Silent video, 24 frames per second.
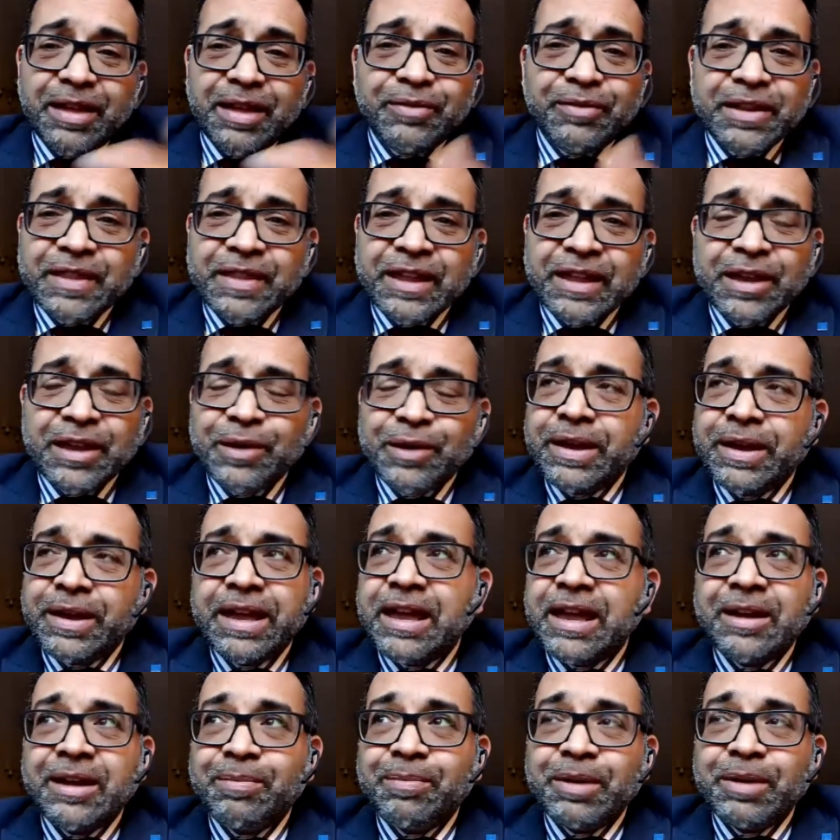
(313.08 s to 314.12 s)
lovely that you are
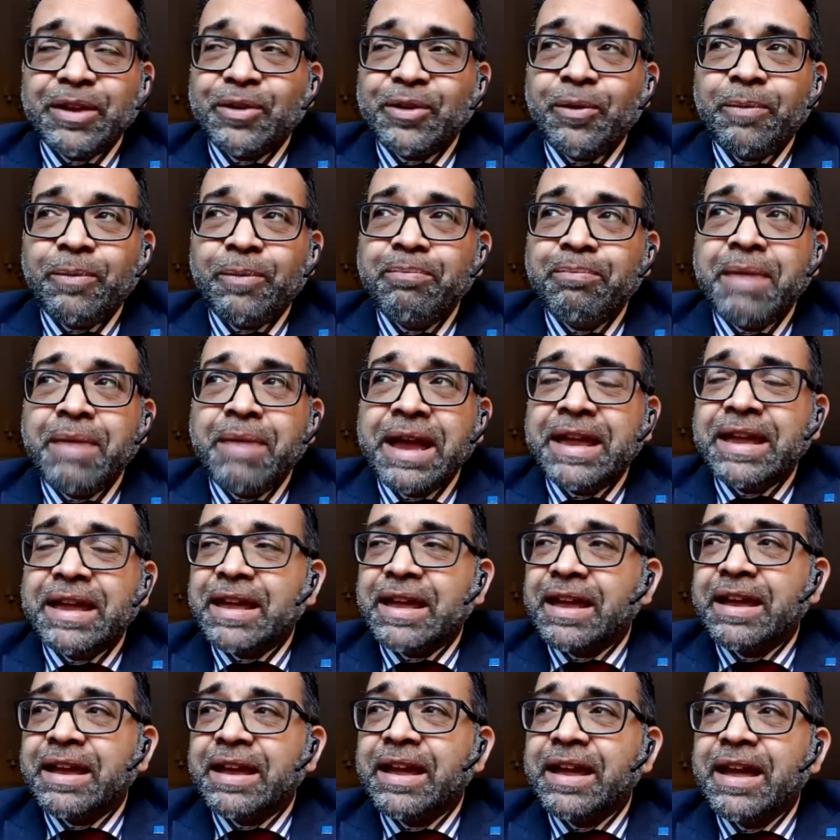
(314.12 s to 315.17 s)
here, but you're
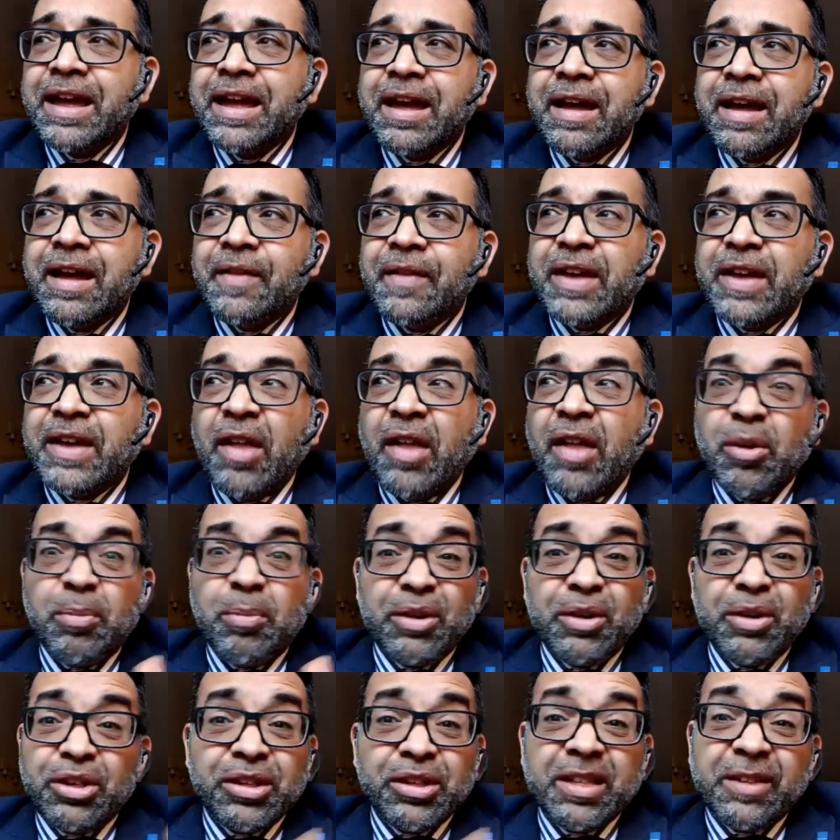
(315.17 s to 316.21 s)
making the other
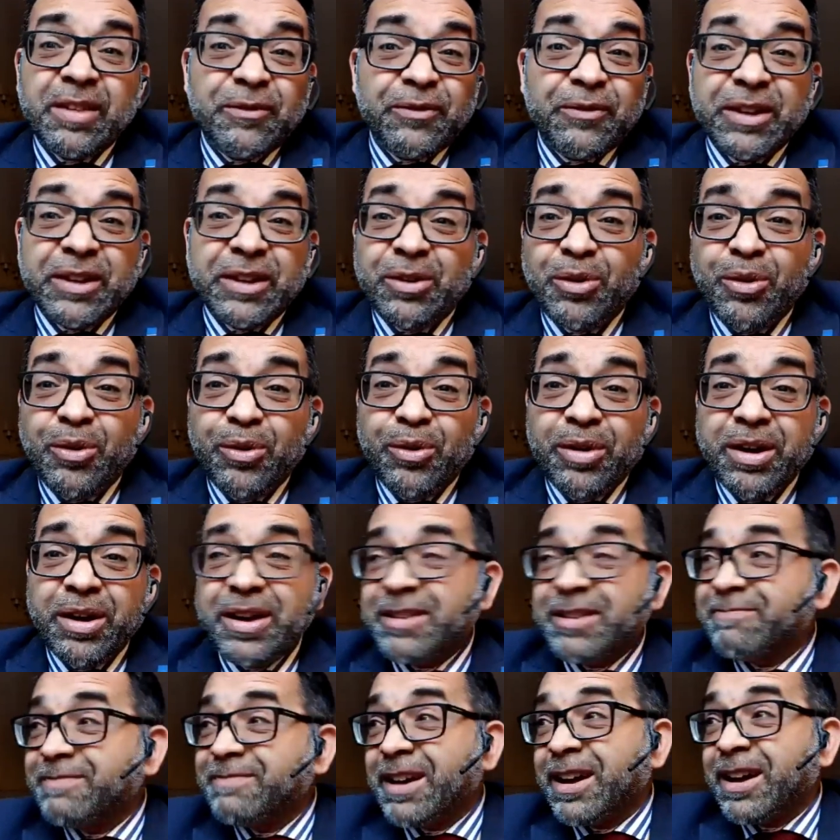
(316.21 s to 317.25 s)
parishioners feel
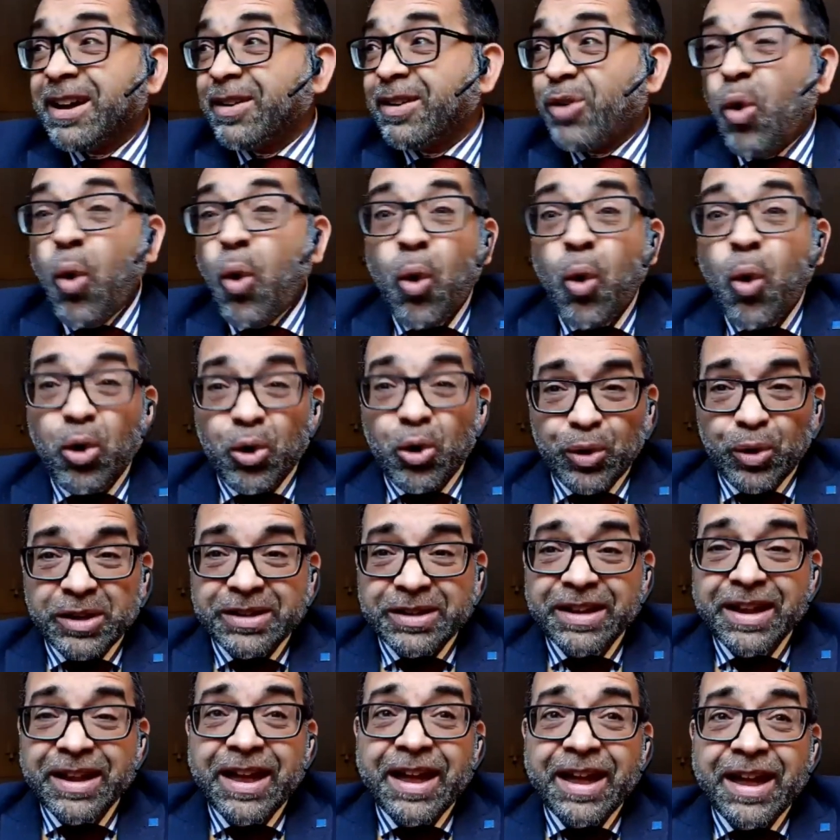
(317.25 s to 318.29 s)

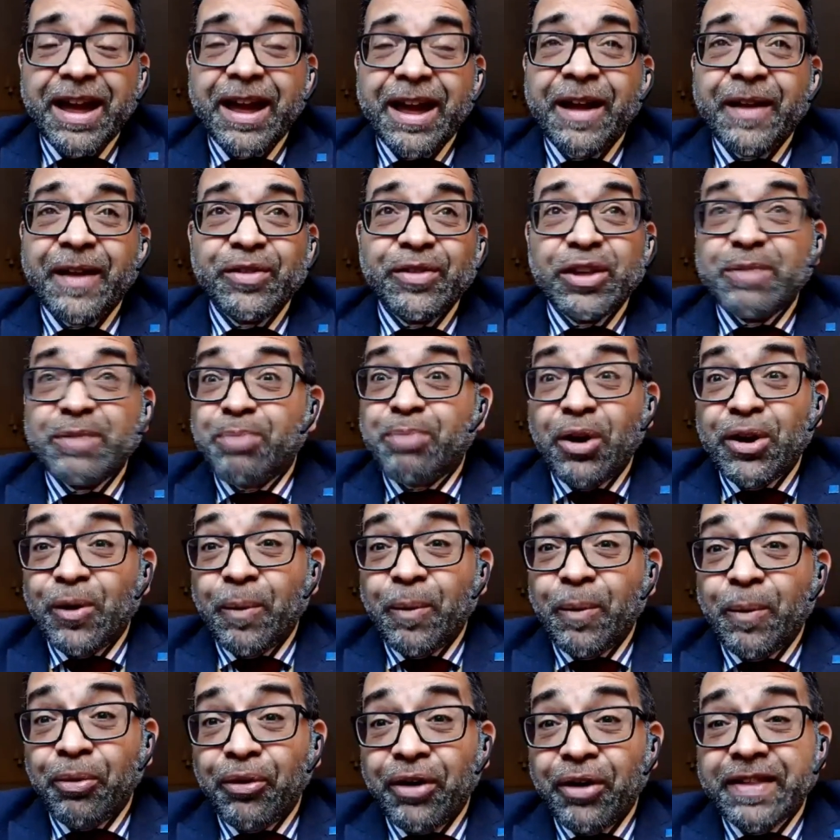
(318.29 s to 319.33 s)
awkward just by your
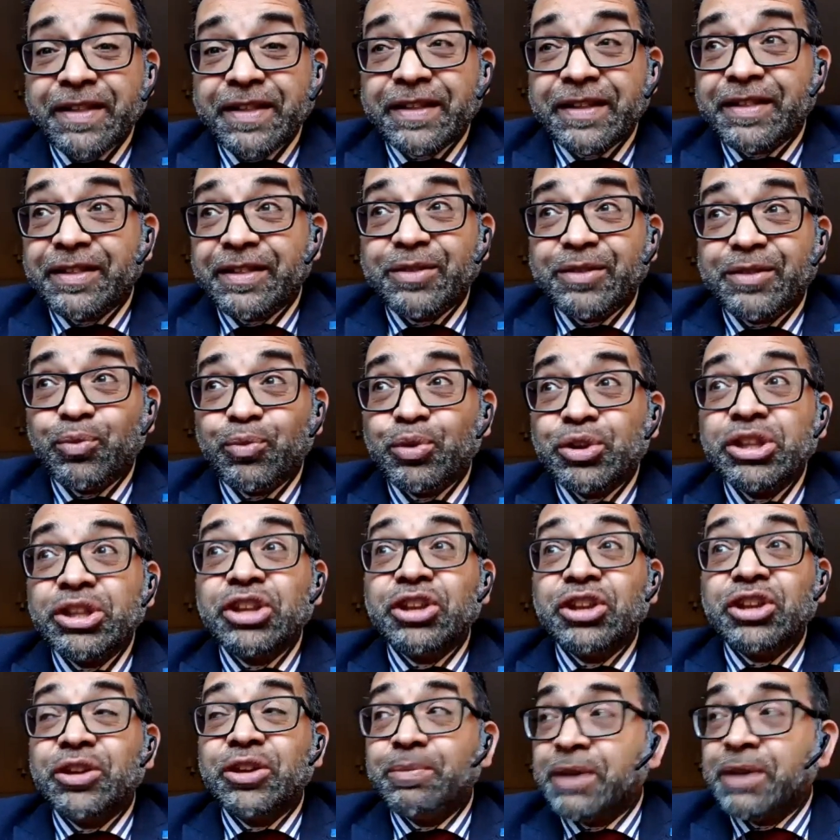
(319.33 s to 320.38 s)
presence.
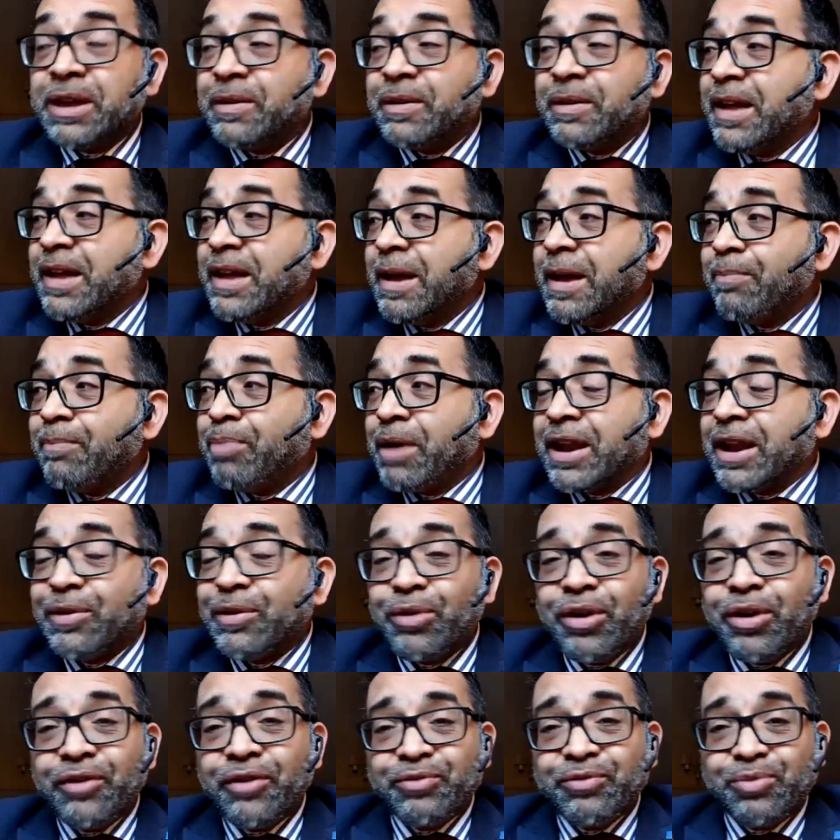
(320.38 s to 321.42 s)
Wouldn't you be
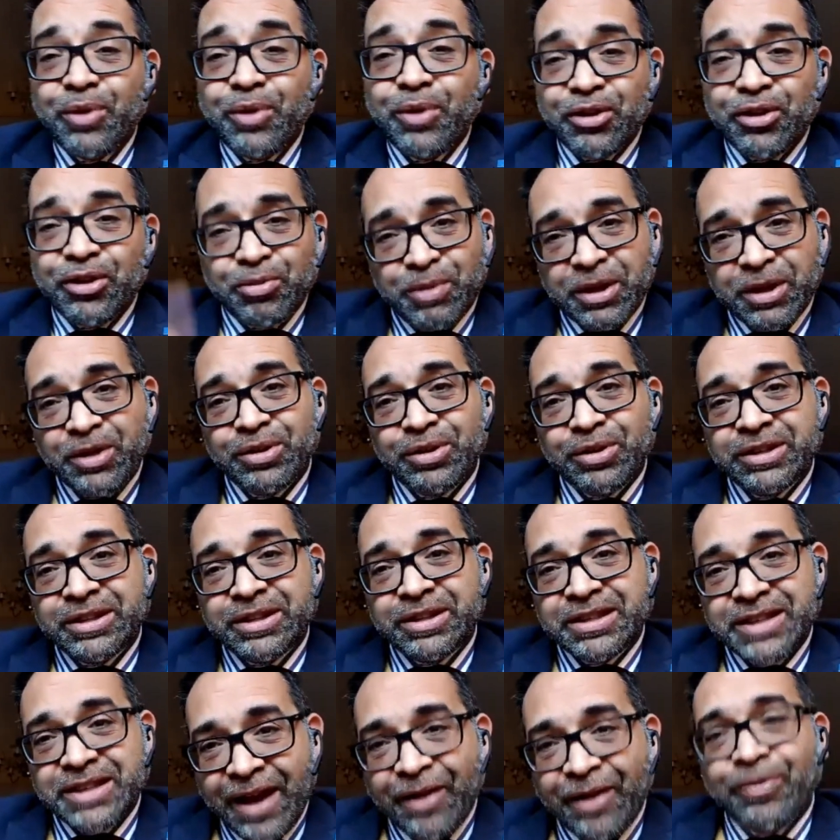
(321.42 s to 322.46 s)
better off worshiping God
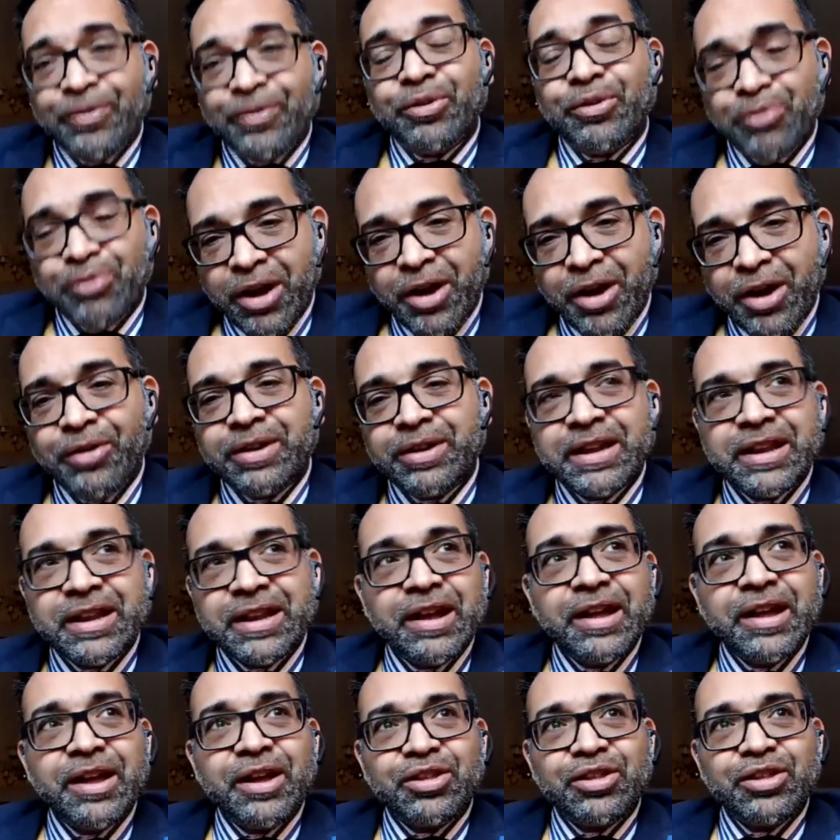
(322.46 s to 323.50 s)
down the road in
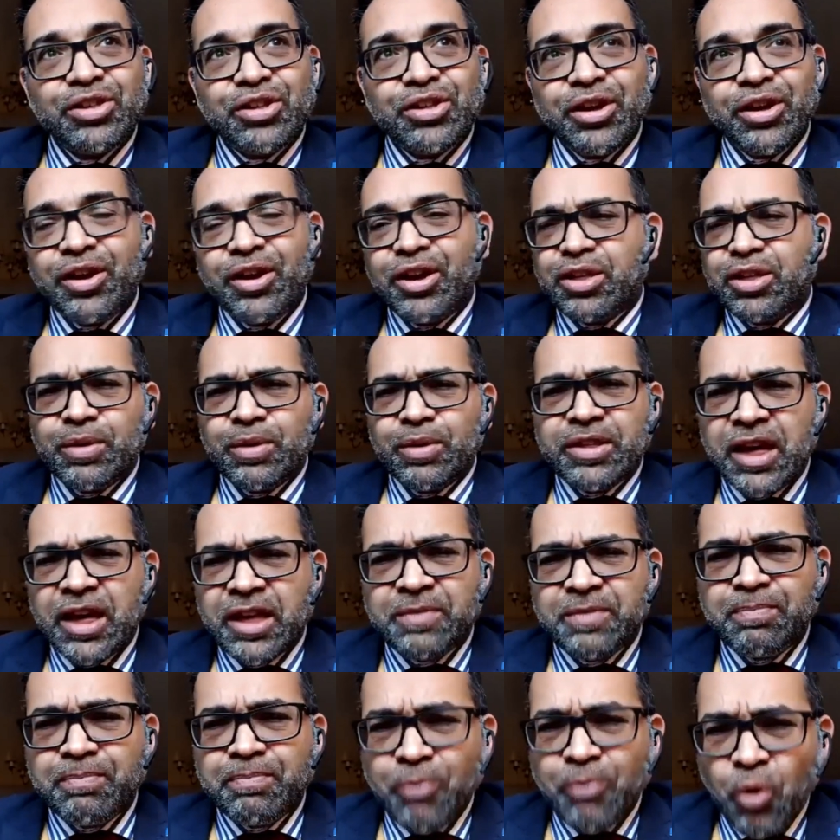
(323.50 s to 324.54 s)
a church which
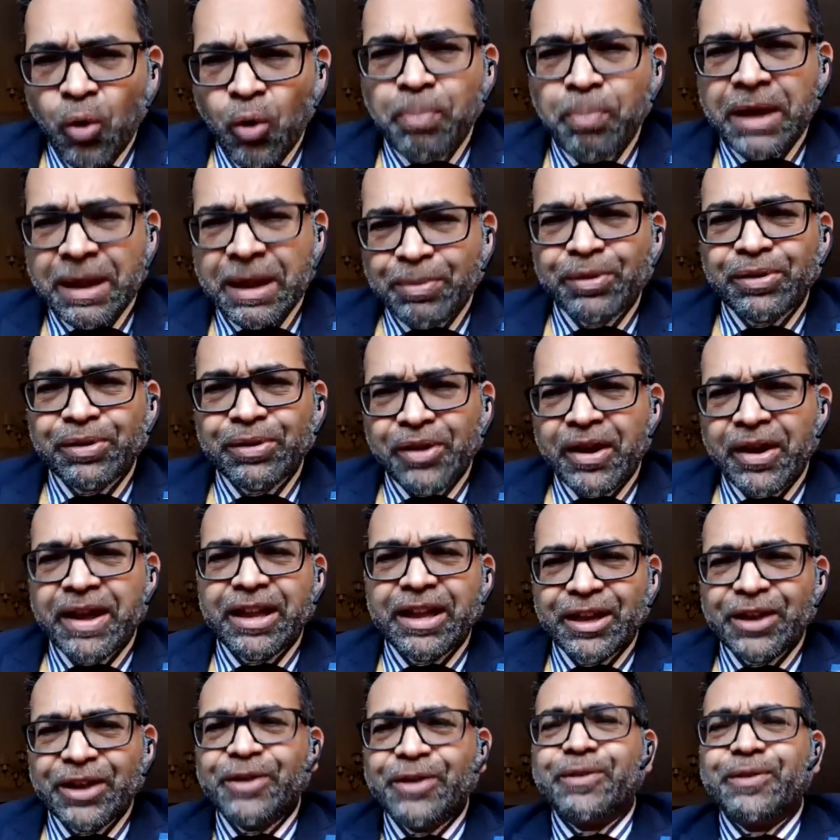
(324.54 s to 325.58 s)
has more people
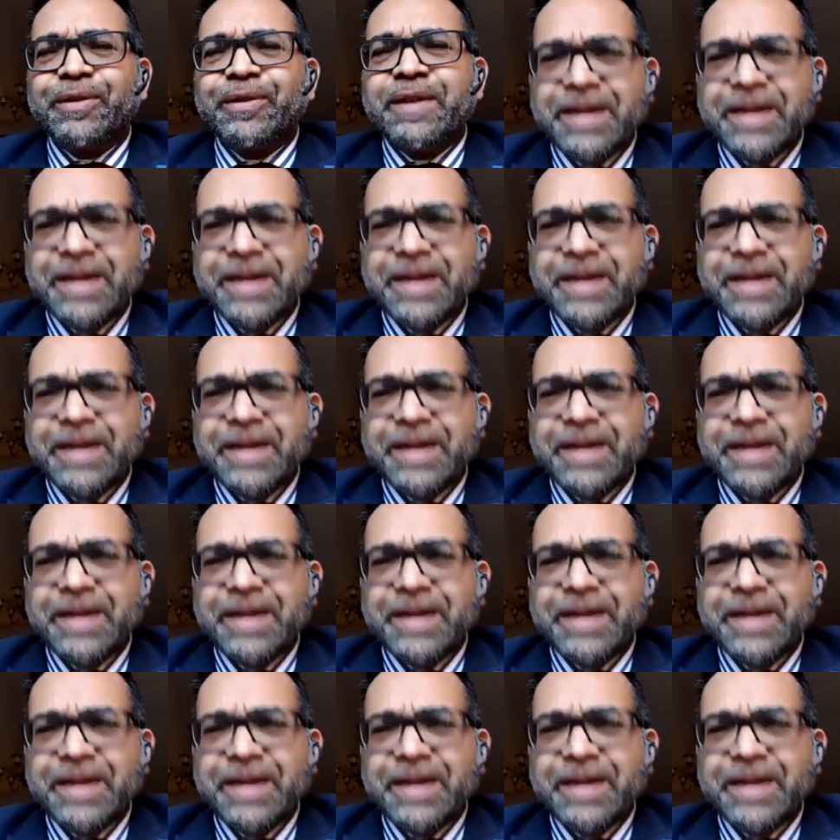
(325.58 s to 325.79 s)
like you?